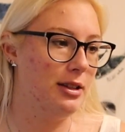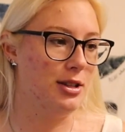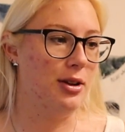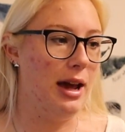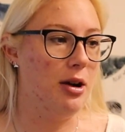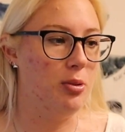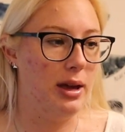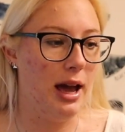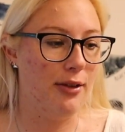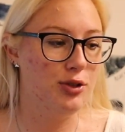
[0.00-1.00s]
So now
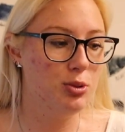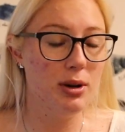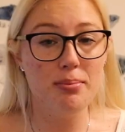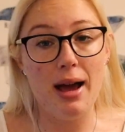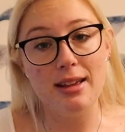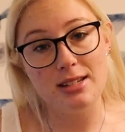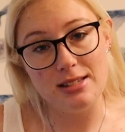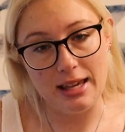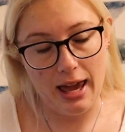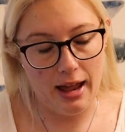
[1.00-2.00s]
we have to wear
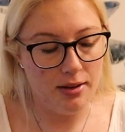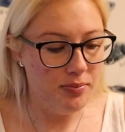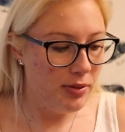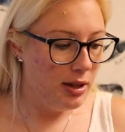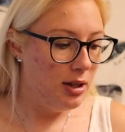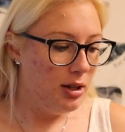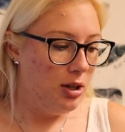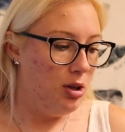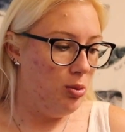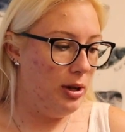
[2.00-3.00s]
masks again,
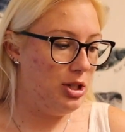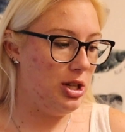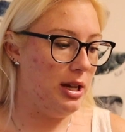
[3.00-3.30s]
which